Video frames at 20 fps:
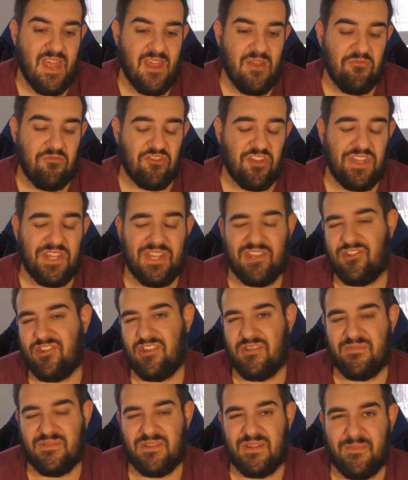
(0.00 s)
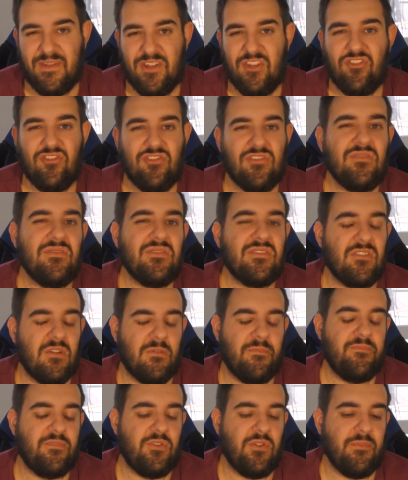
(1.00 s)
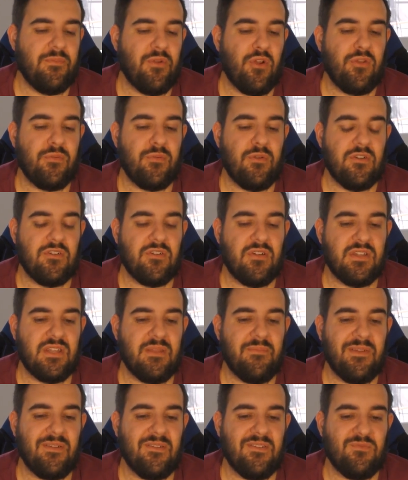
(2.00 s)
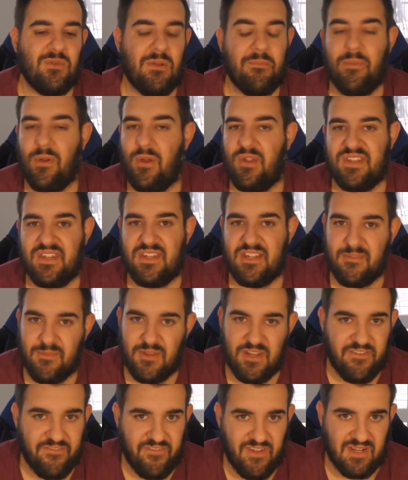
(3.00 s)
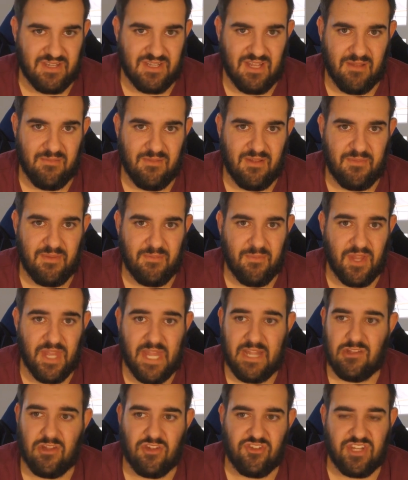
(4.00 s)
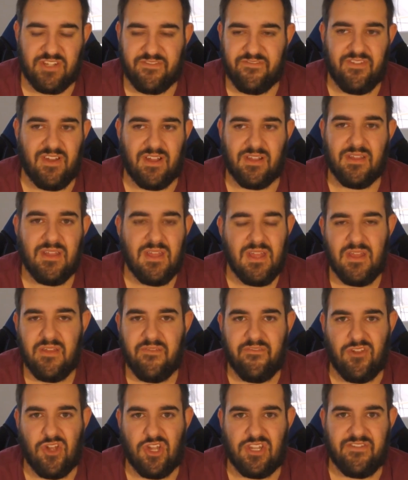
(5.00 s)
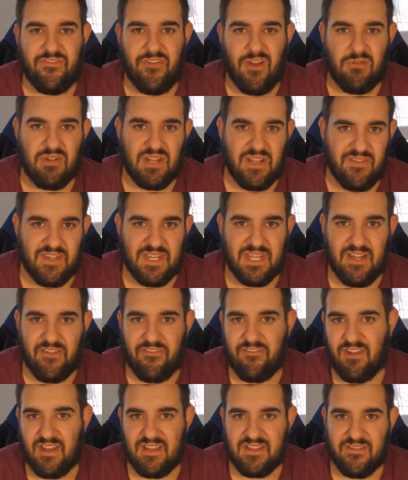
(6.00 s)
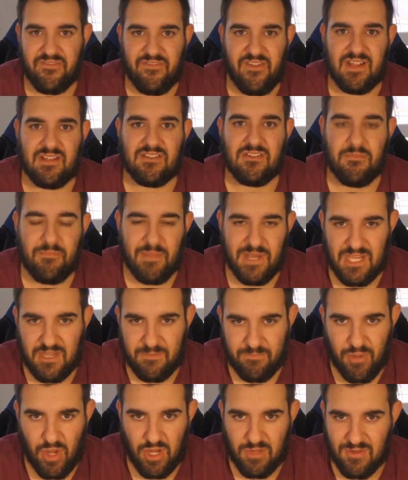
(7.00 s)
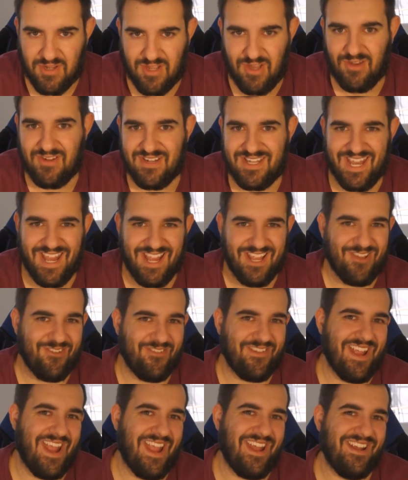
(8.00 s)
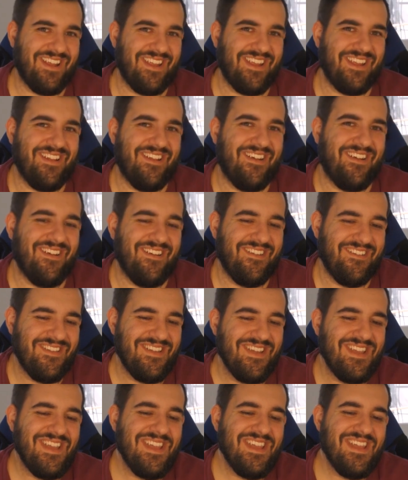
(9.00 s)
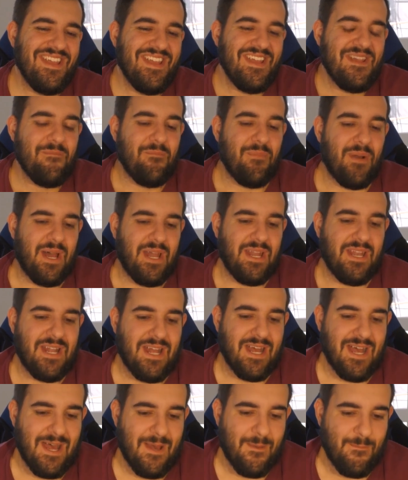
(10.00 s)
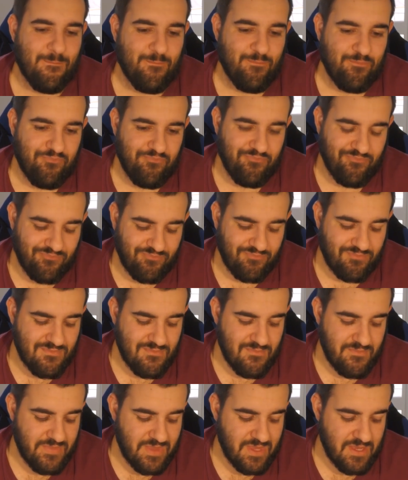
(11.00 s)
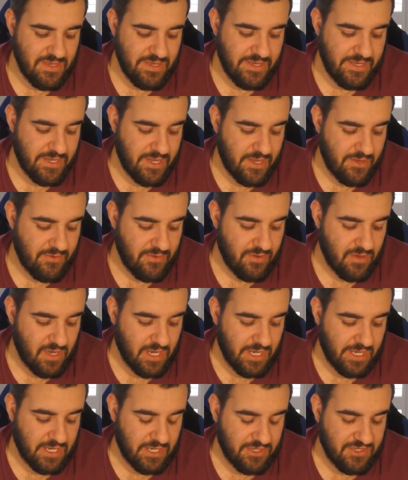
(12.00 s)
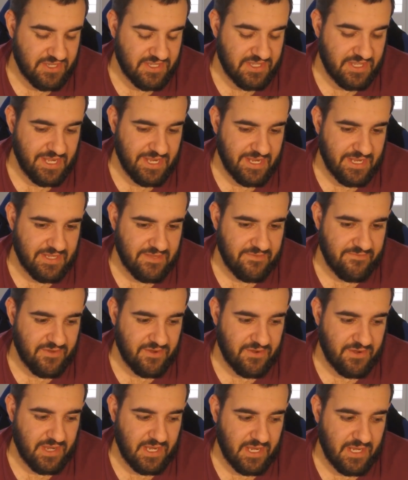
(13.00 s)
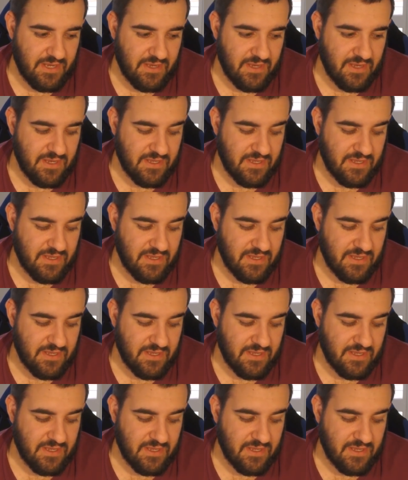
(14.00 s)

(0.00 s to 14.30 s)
which I think is stupid. I mean, you shouldn't stop doing Pokemon content because one person in the community fucked up. I mean, by that logic, fuck, Versafy would give us enough reason to fucking stop being a Pokemon content creator, you know. But you know, I just think it's a very